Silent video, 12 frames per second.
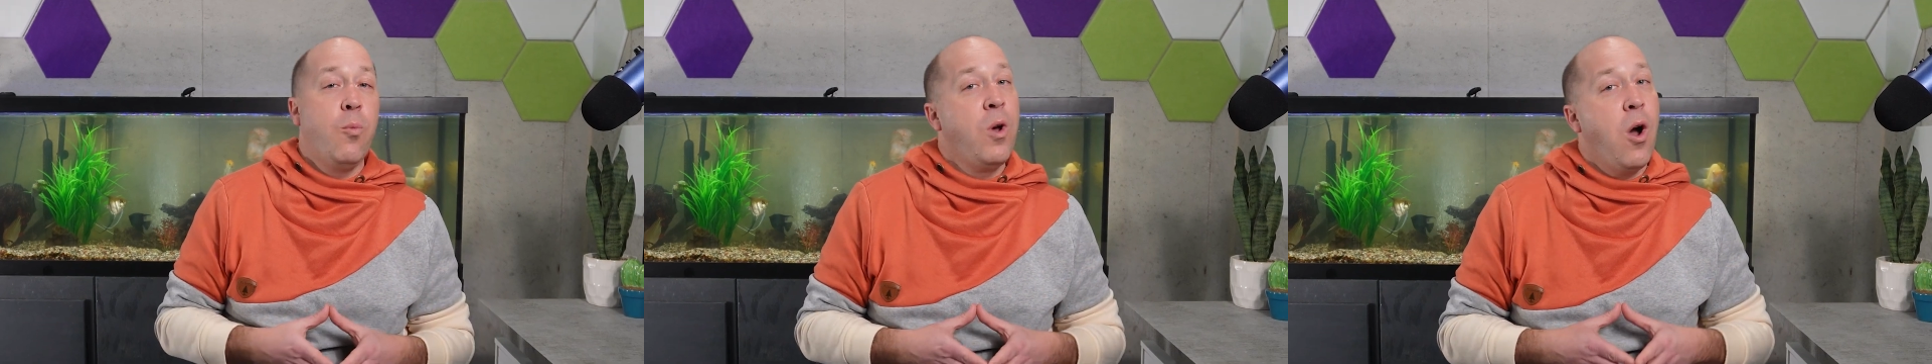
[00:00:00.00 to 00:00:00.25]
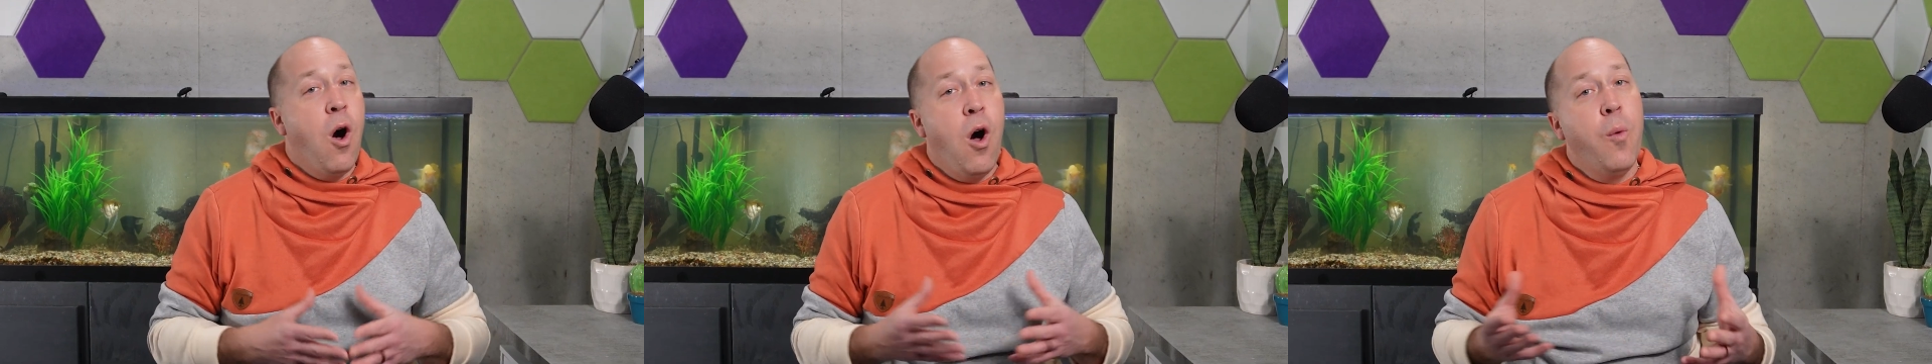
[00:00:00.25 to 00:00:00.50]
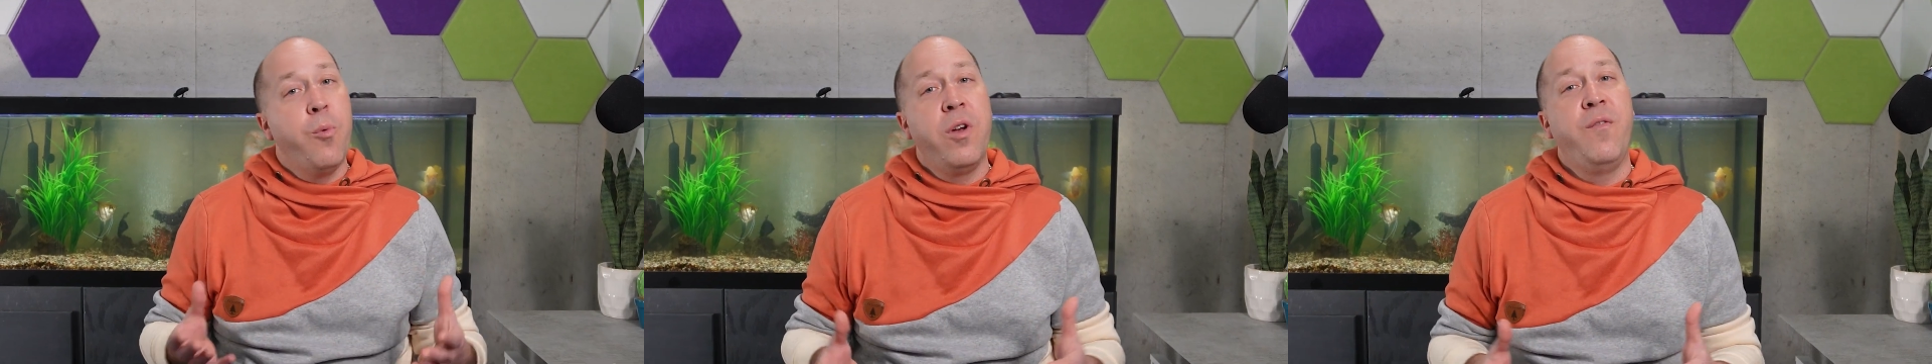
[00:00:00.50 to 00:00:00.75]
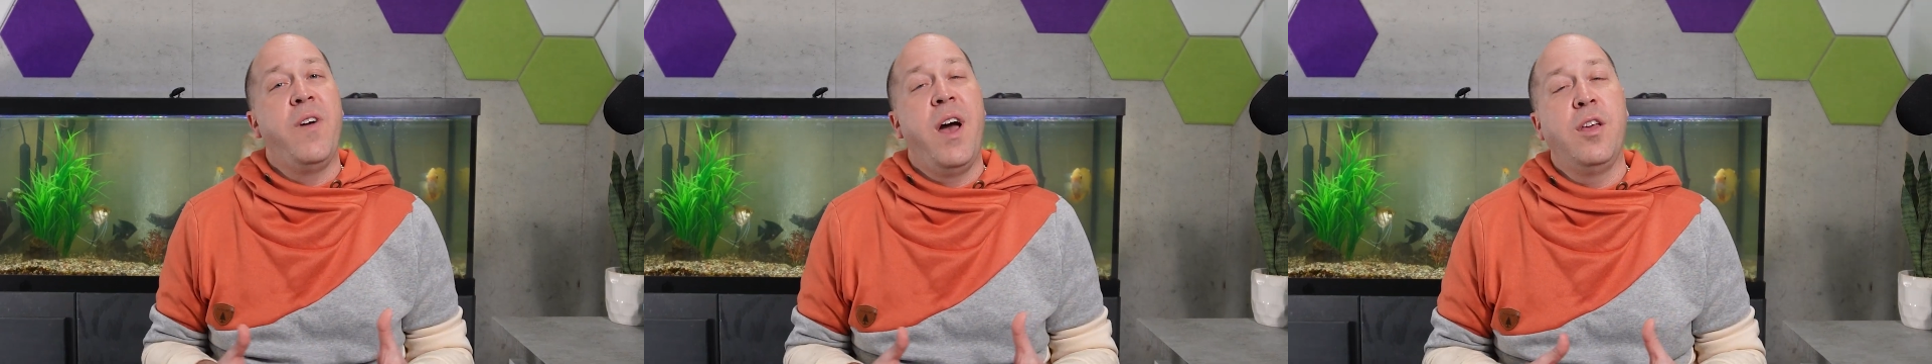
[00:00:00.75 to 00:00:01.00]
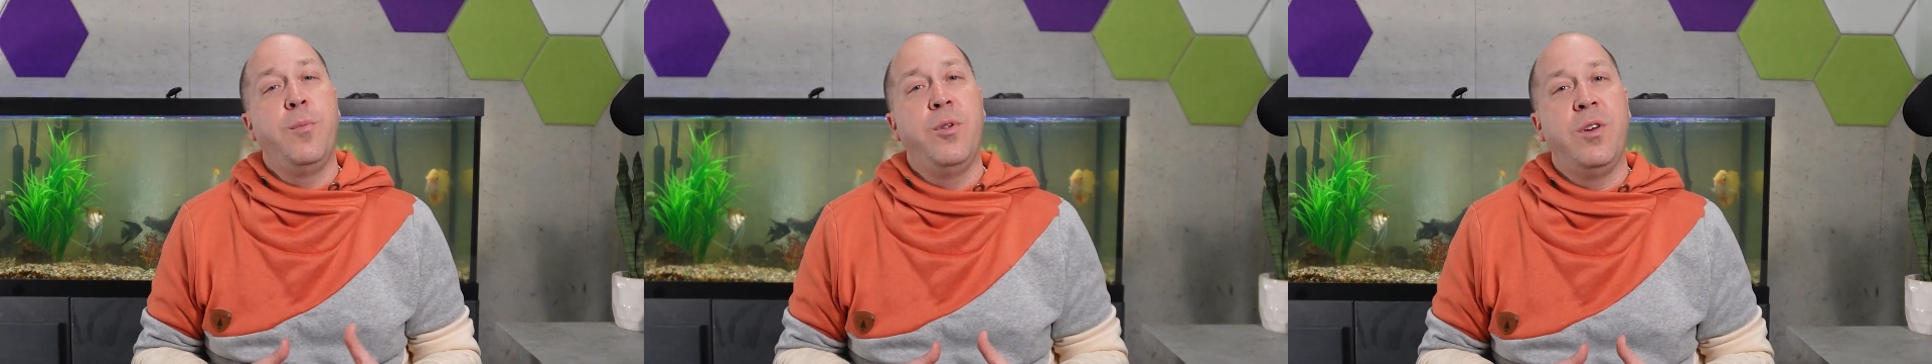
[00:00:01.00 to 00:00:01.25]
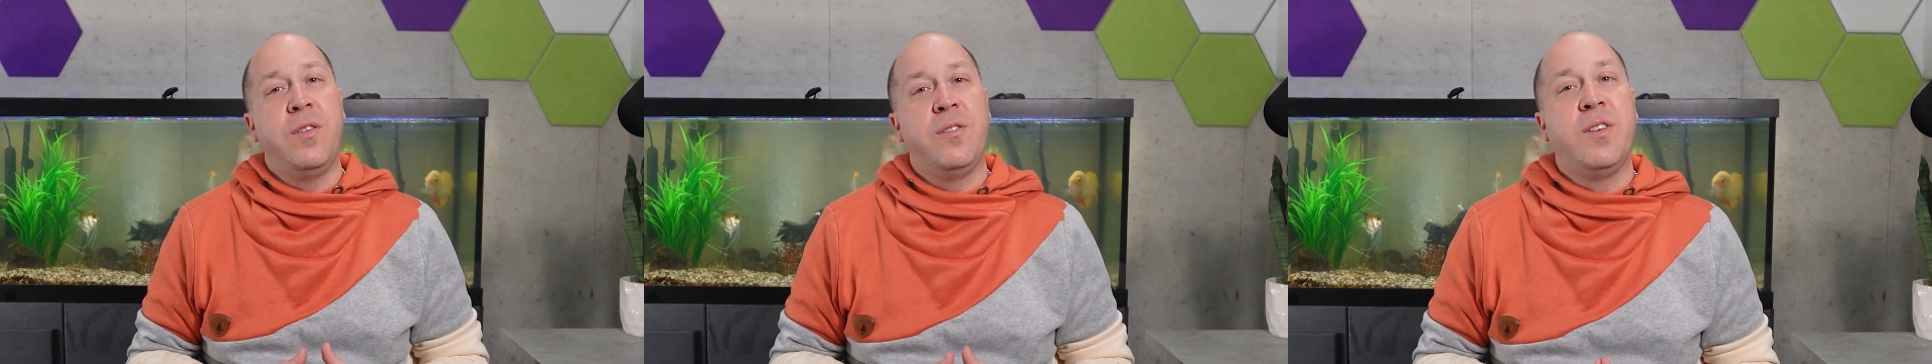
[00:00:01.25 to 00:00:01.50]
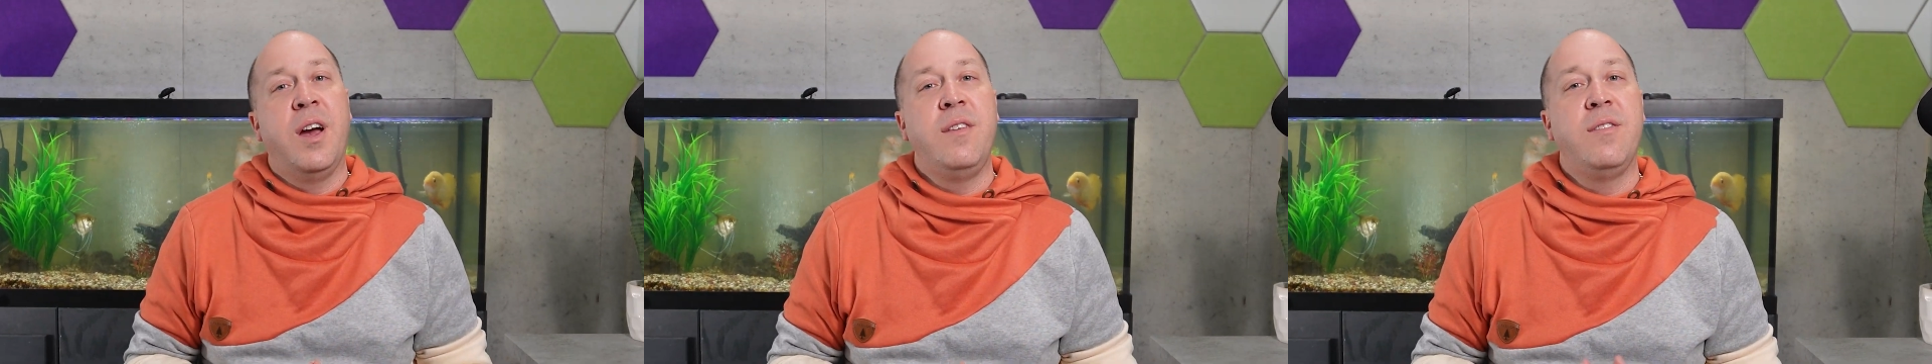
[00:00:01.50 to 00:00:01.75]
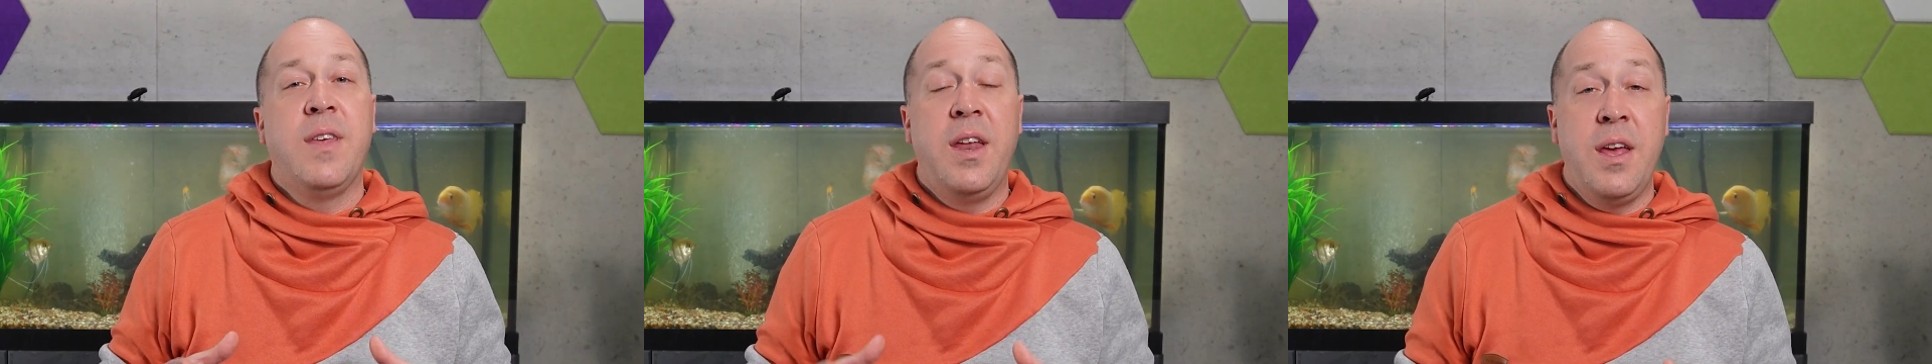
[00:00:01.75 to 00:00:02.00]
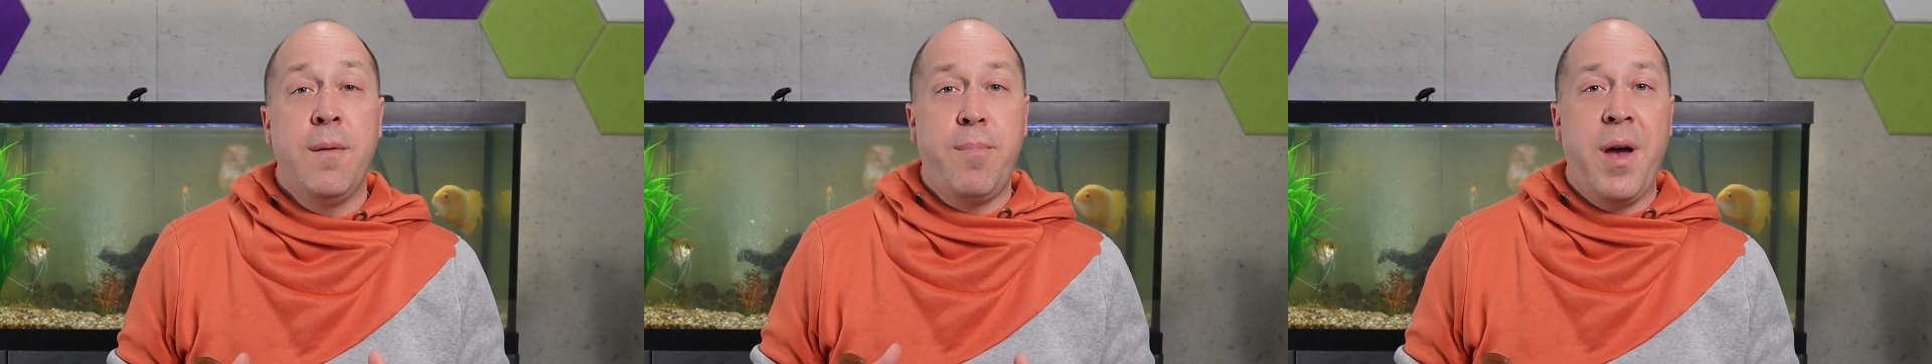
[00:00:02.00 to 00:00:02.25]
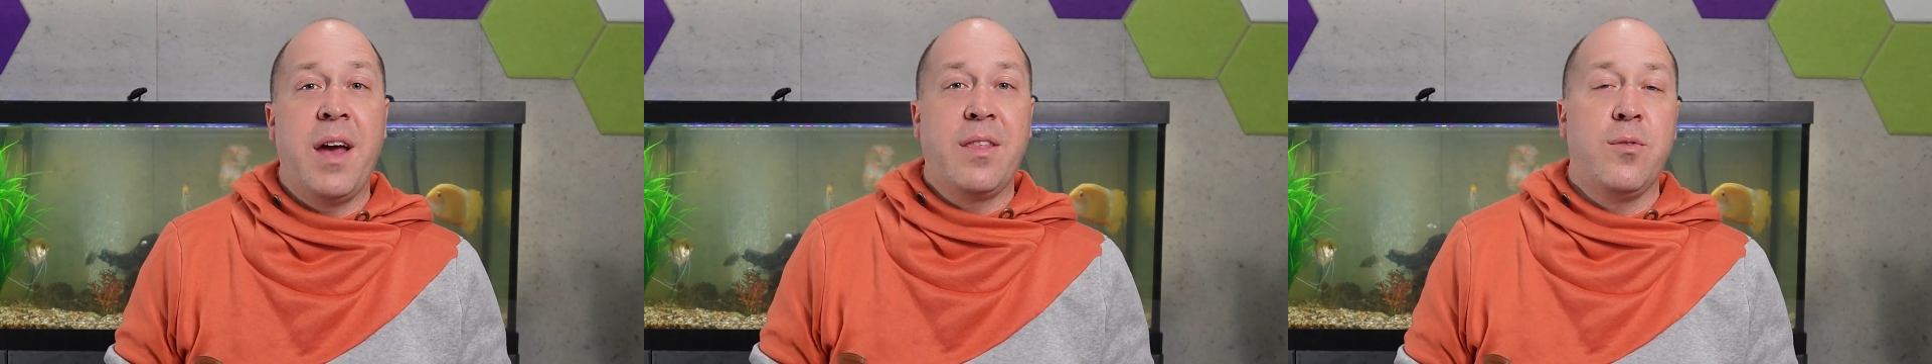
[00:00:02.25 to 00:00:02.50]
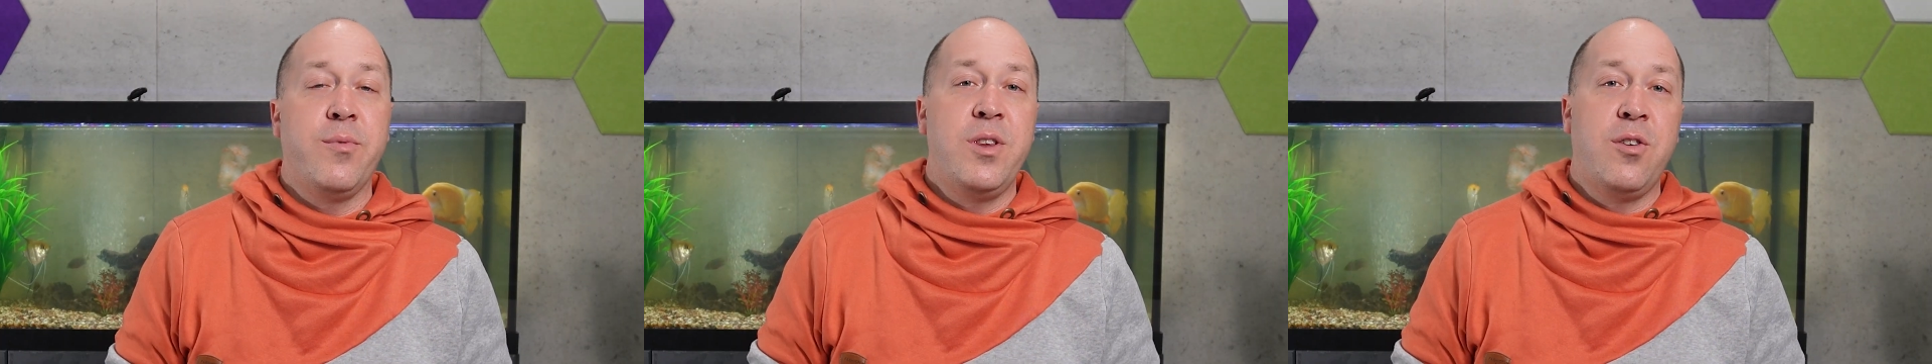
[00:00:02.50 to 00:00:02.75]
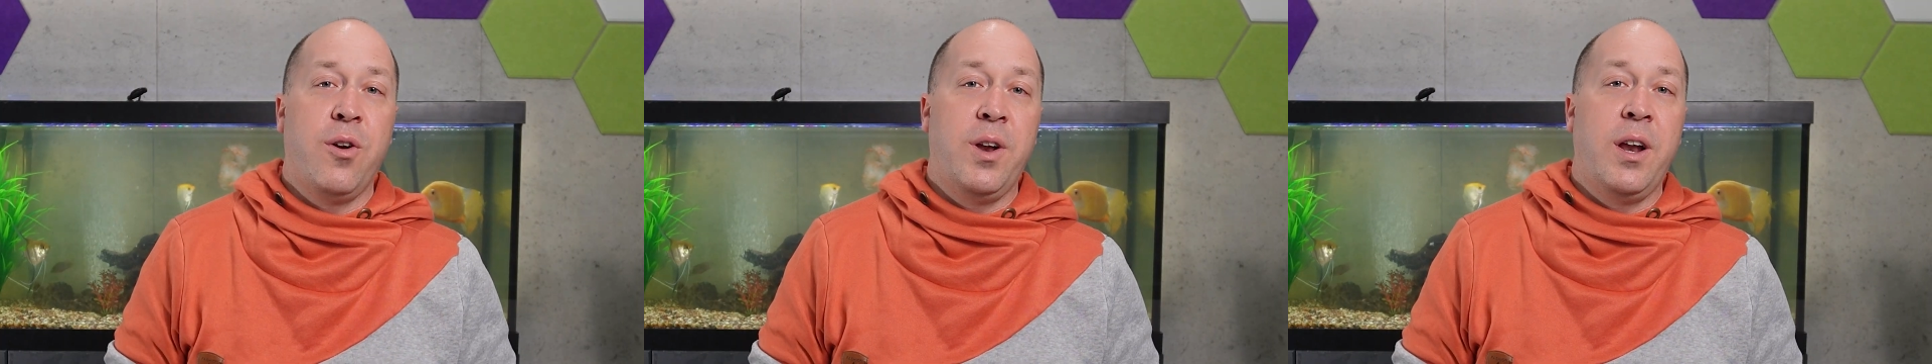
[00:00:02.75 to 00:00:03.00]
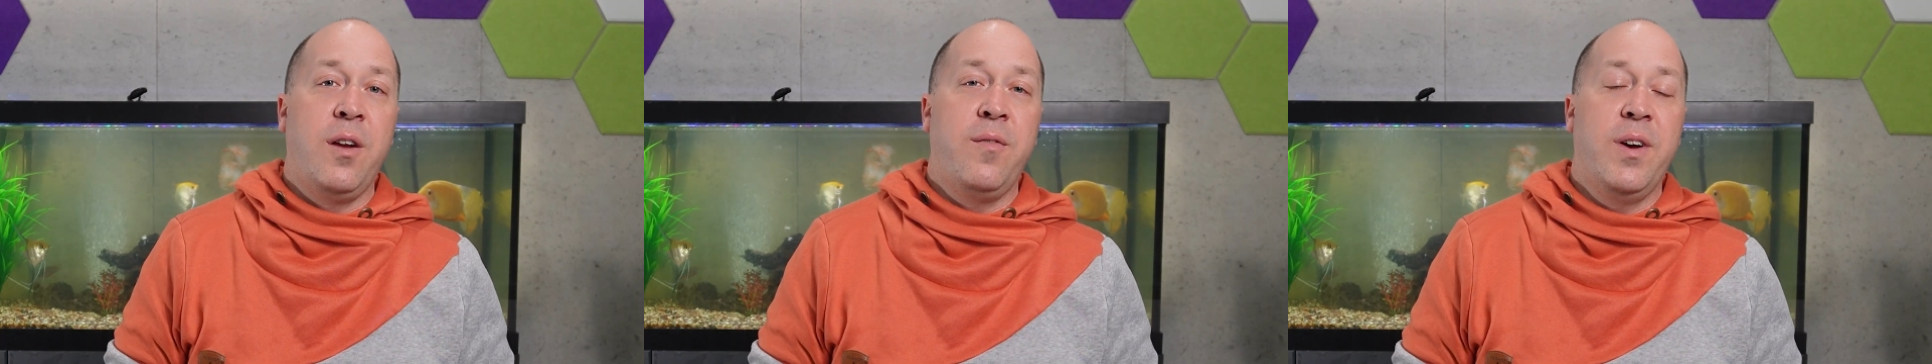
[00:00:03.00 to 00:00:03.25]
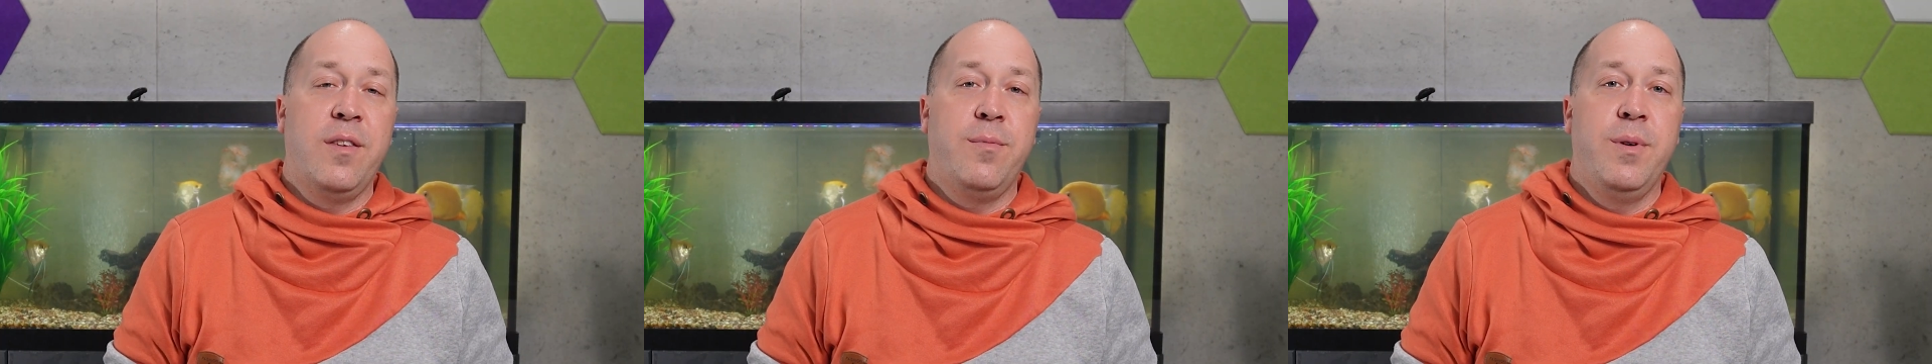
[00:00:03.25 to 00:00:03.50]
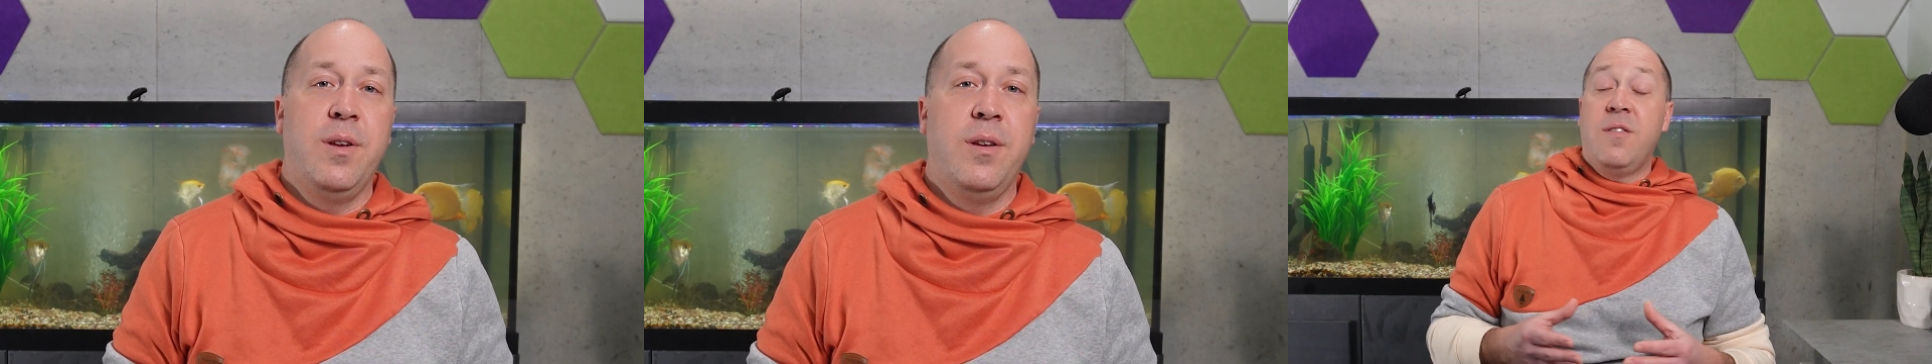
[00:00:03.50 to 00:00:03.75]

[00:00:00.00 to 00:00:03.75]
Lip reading: we all bring valuable insights that impact the return on investment.